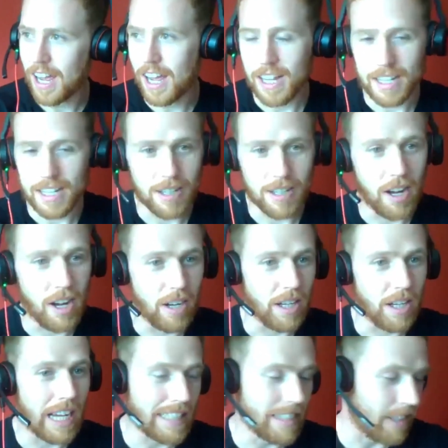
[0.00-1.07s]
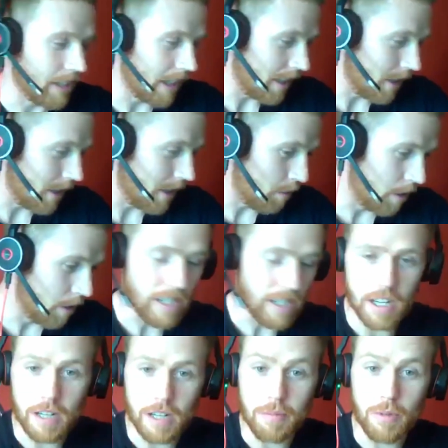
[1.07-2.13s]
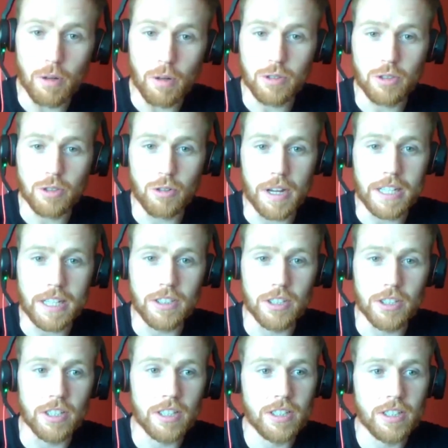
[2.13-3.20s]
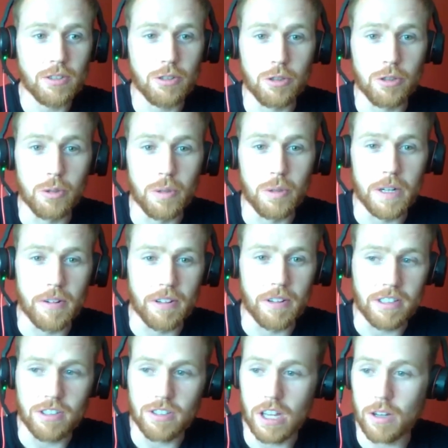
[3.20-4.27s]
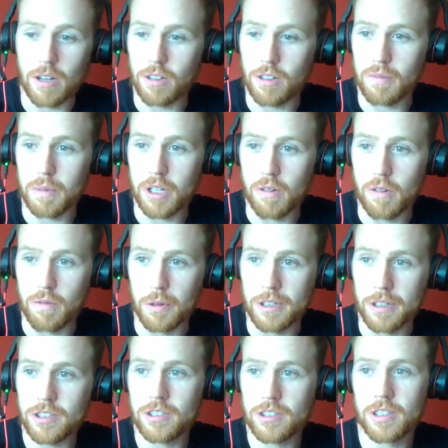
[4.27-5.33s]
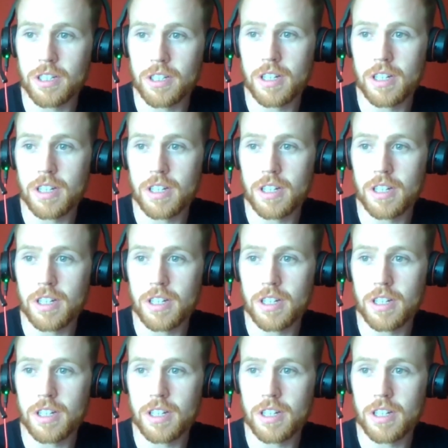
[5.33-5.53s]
Uh, I, as you, are right, I'm no stranger to hearing the sound of my own voice,